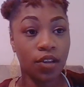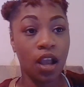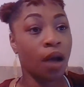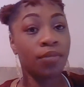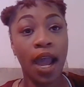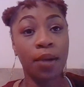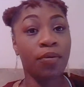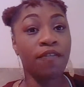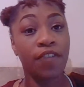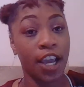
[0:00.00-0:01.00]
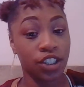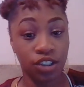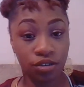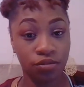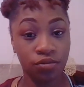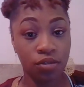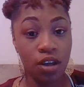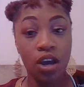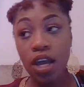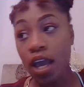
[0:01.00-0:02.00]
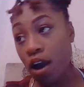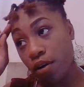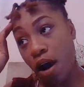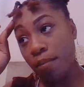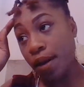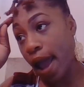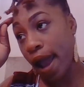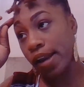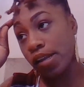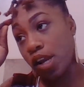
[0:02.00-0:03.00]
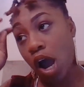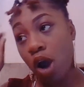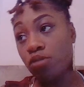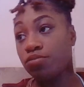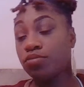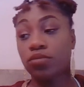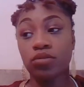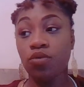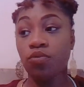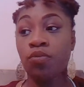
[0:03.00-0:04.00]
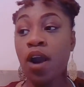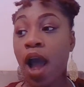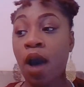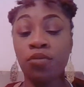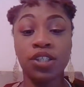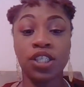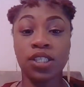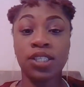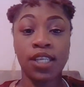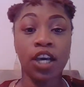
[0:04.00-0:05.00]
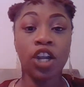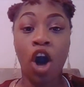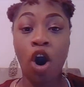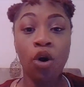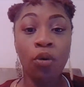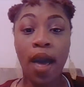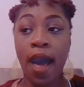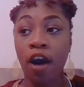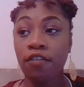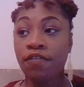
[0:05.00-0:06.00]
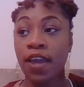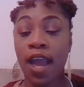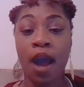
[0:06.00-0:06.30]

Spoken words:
I'm not a professional. I'm not, where I would just sell a whole outfit.